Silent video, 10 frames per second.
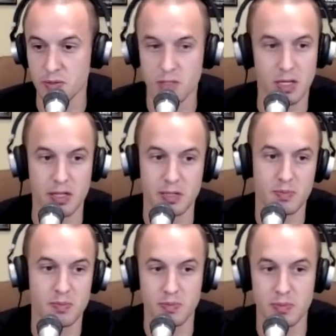Like
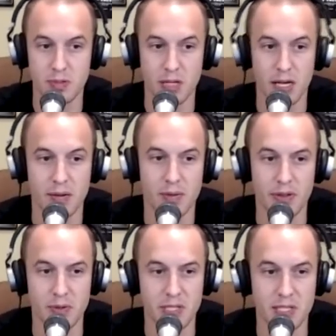I think
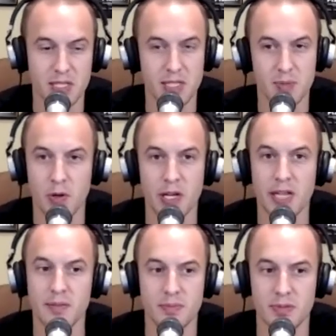it was like
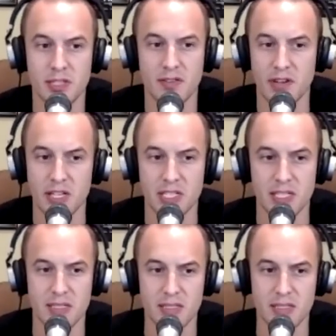6.8 CFH at